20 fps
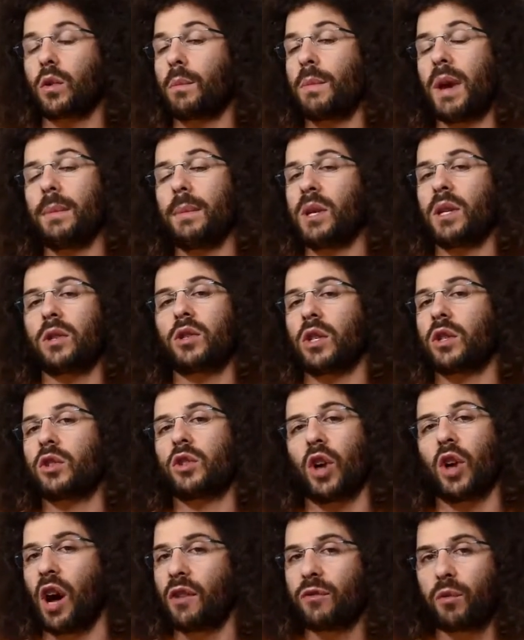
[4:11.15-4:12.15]
or maybe it's just
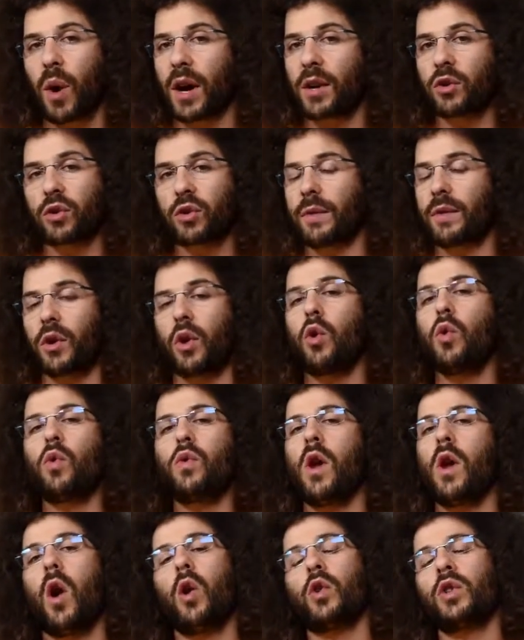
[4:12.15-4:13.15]
software driven, who
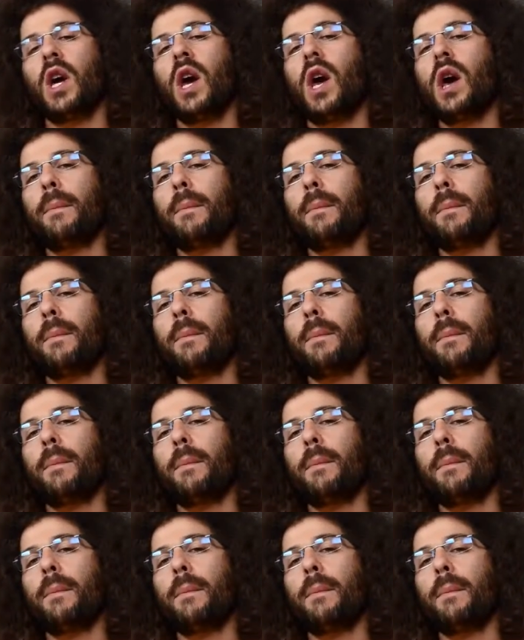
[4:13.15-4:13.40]
knows.